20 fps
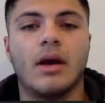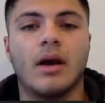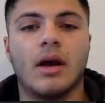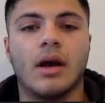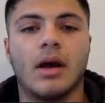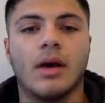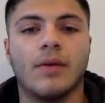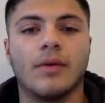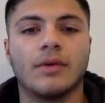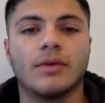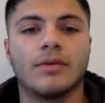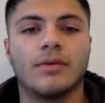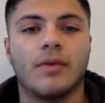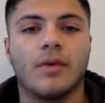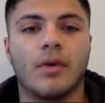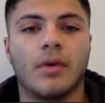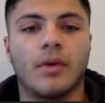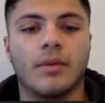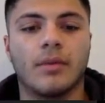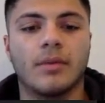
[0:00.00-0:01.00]
was
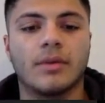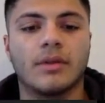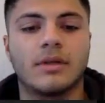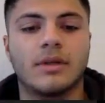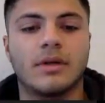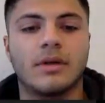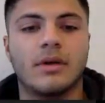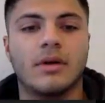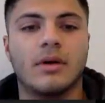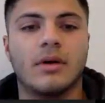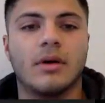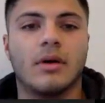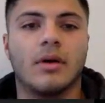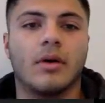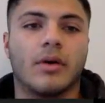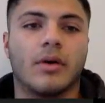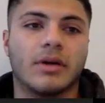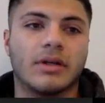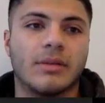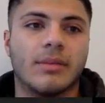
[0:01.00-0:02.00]
formed
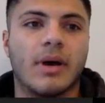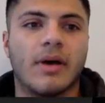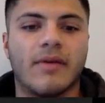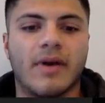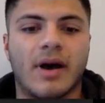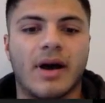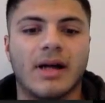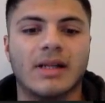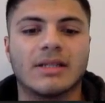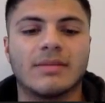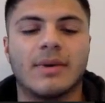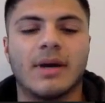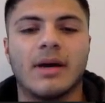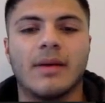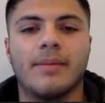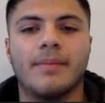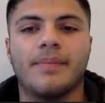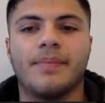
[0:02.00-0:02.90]
or is above a hotspot.